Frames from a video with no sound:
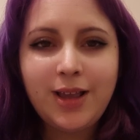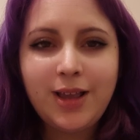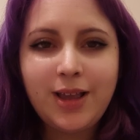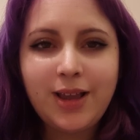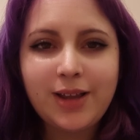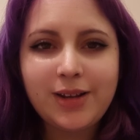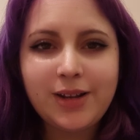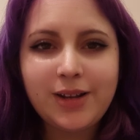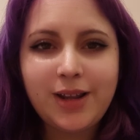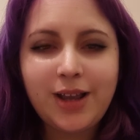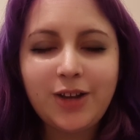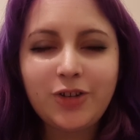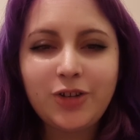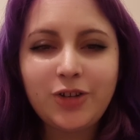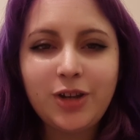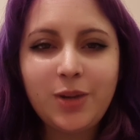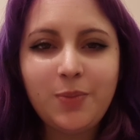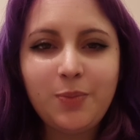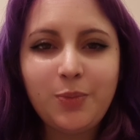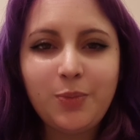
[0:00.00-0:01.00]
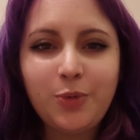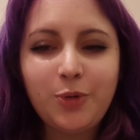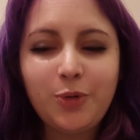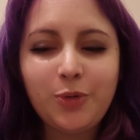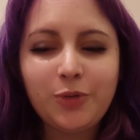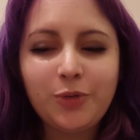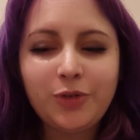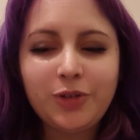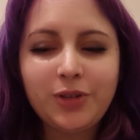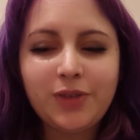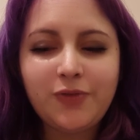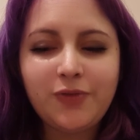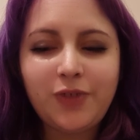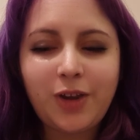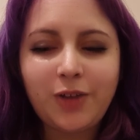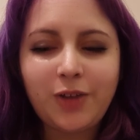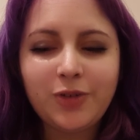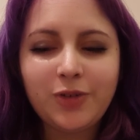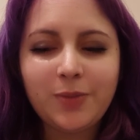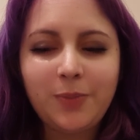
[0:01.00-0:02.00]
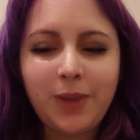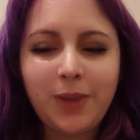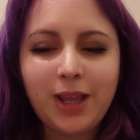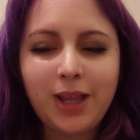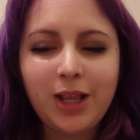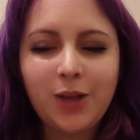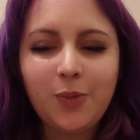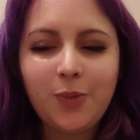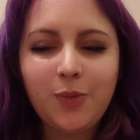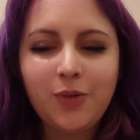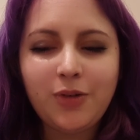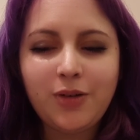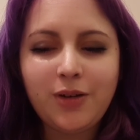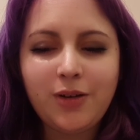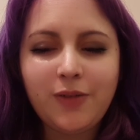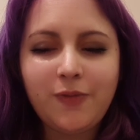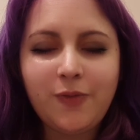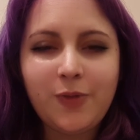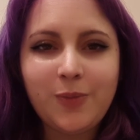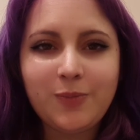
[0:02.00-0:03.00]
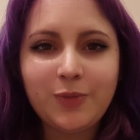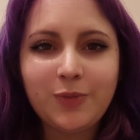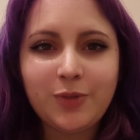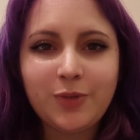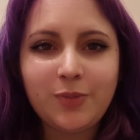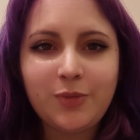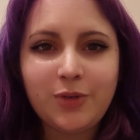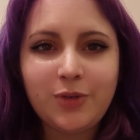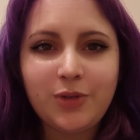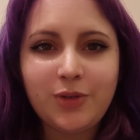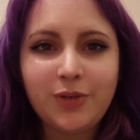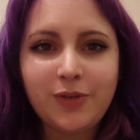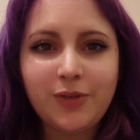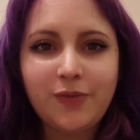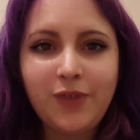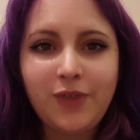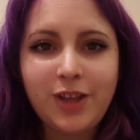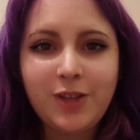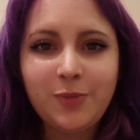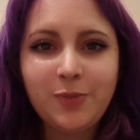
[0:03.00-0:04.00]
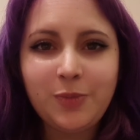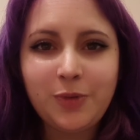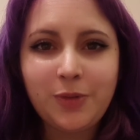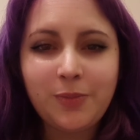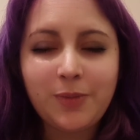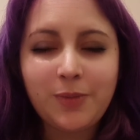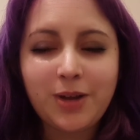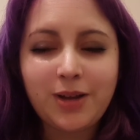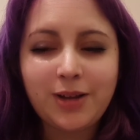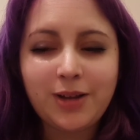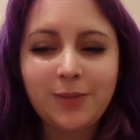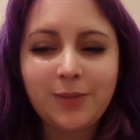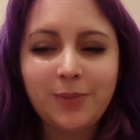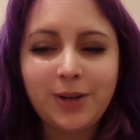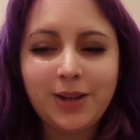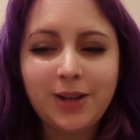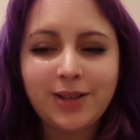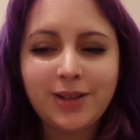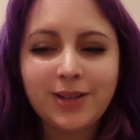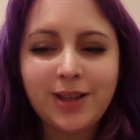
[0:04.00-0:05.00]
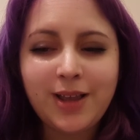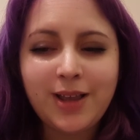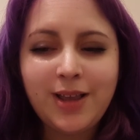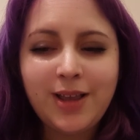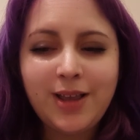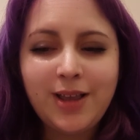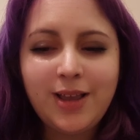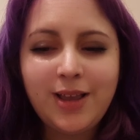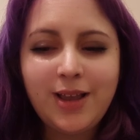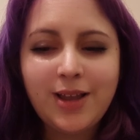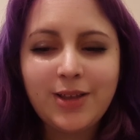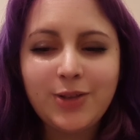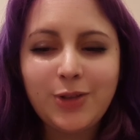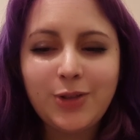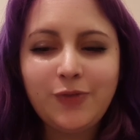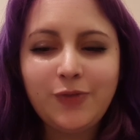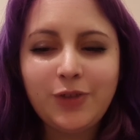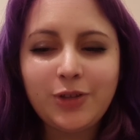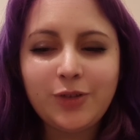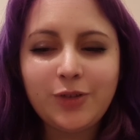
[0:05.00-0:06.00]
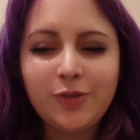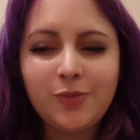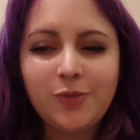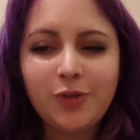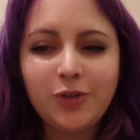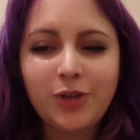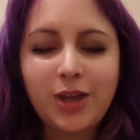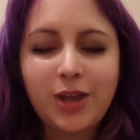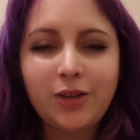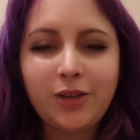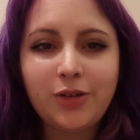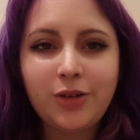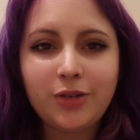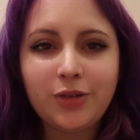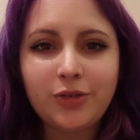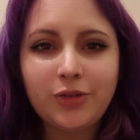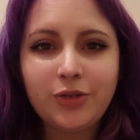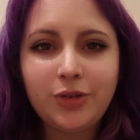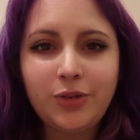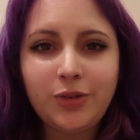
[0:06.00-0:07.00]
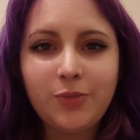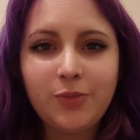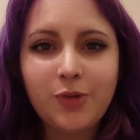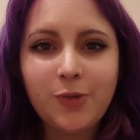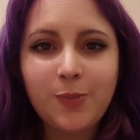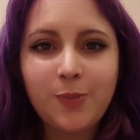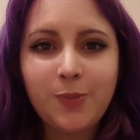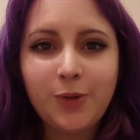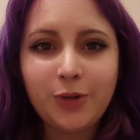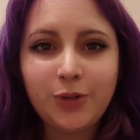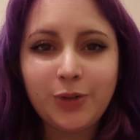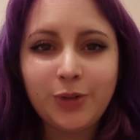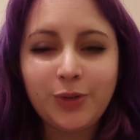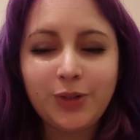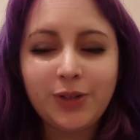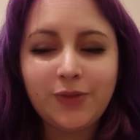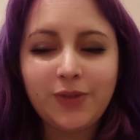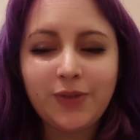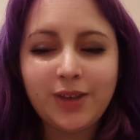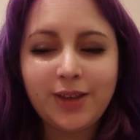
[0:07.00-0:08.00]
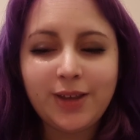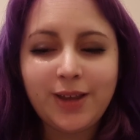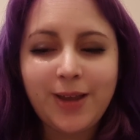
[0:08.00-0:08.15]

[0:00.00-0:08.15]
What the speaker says: And I actually bought the Virgin Pink one from someone on Facebook Marketplace. I loved it so much that I got 2 more bottles of it.